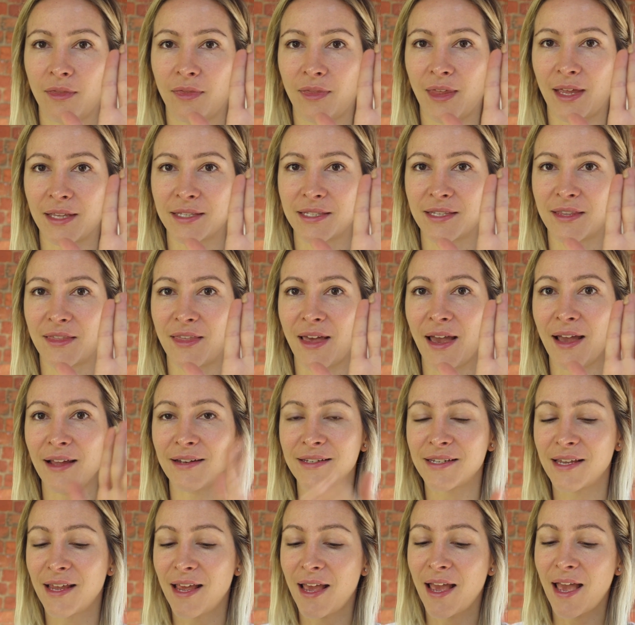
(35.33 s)
That's
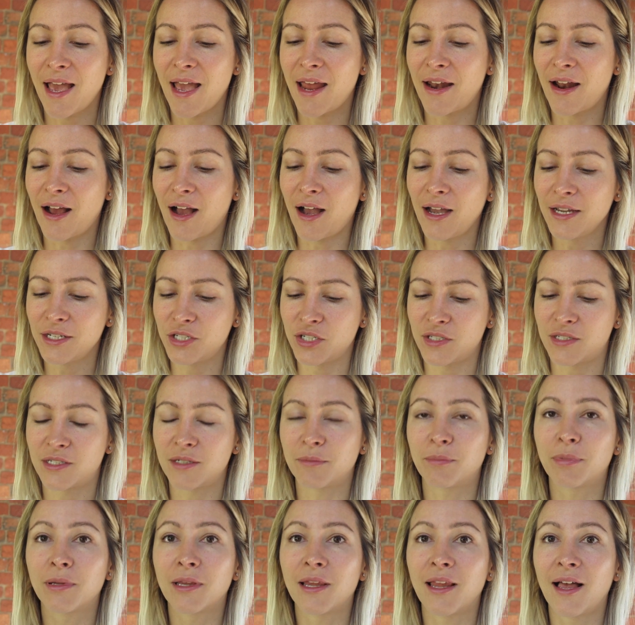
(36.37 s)
that. And I just
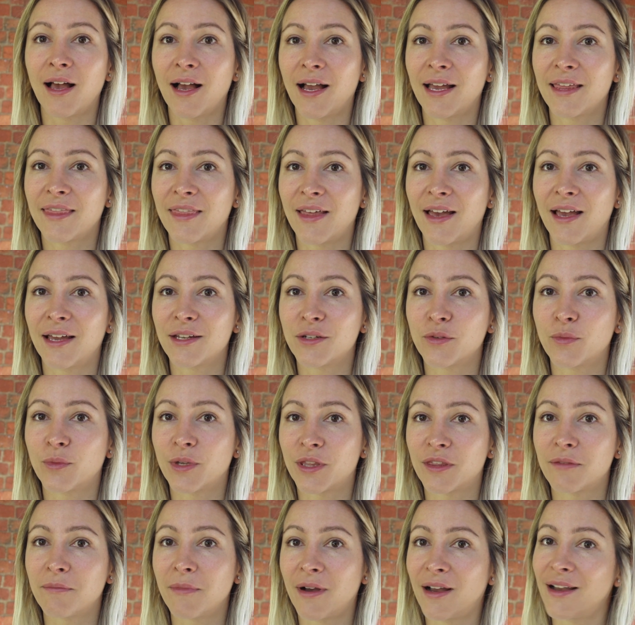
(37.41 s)
apply that
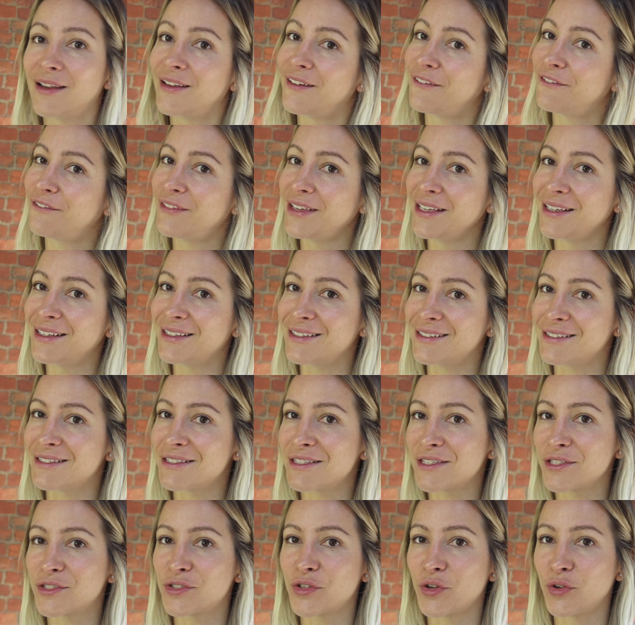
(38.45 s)
with my fingers,
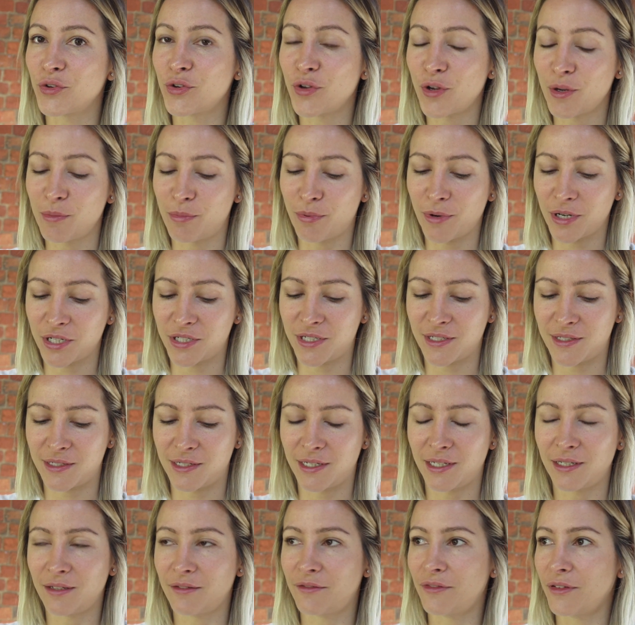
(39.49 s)
so no brush is
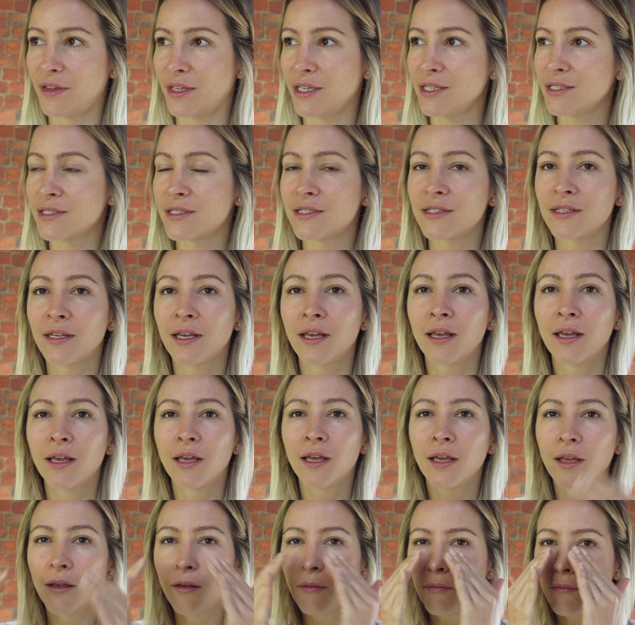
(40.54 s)
needed for this.
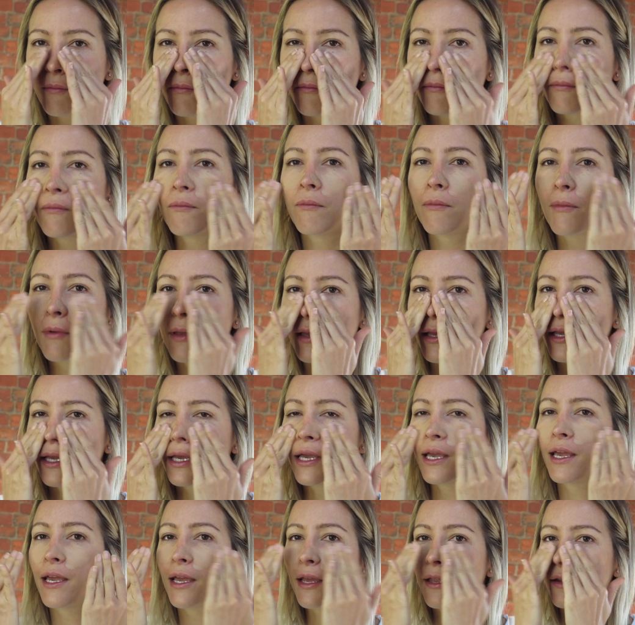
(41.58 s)

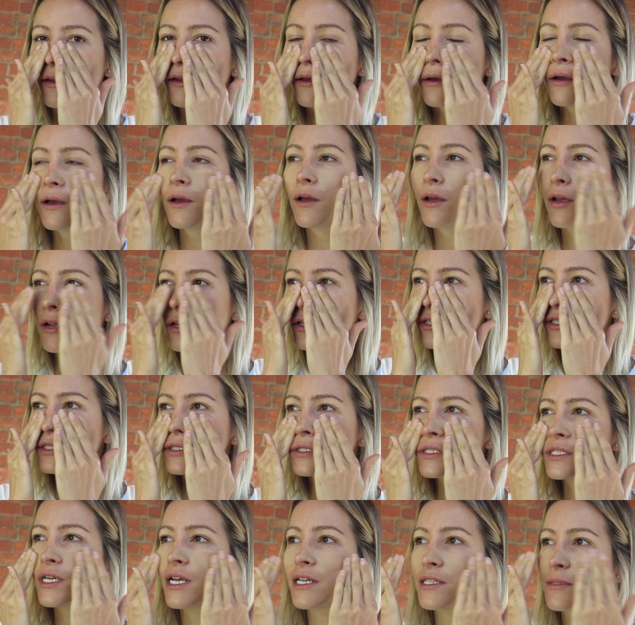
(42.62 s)
And
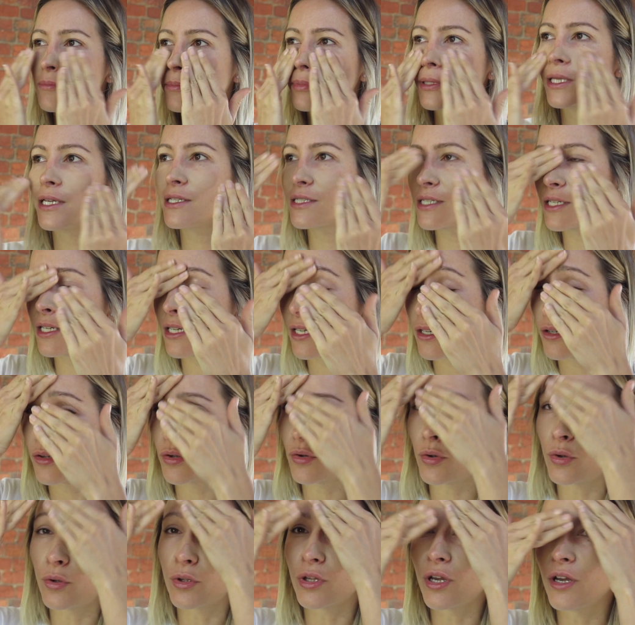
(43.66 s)
just blend it in
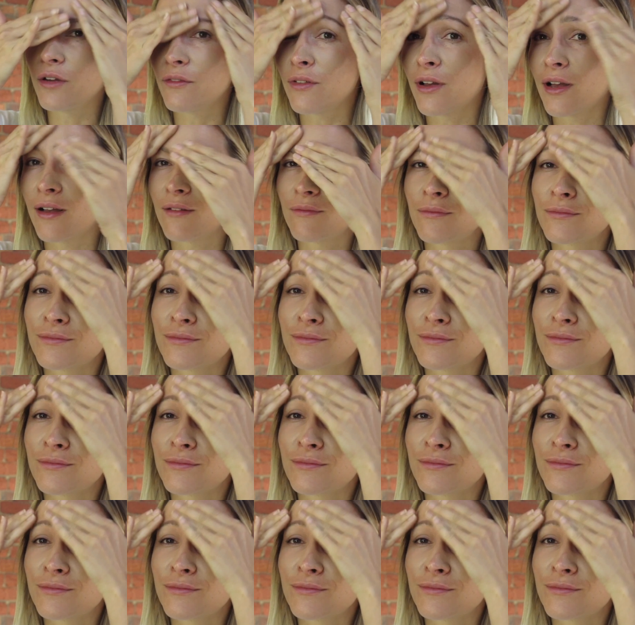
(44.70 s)
all over.